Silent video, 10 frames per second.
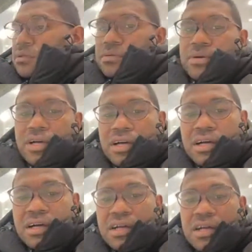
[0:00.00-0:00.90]

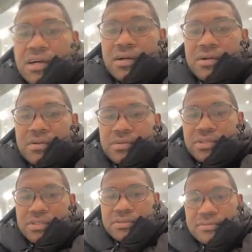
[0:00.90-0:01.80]
Wow.
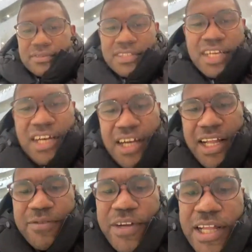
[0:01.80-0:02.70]
Yeah,
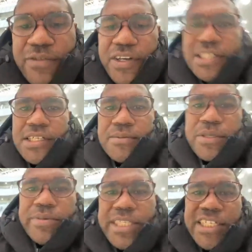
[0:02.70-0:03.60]
I'll find time to
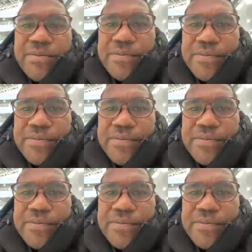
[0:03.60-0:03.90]
meet him.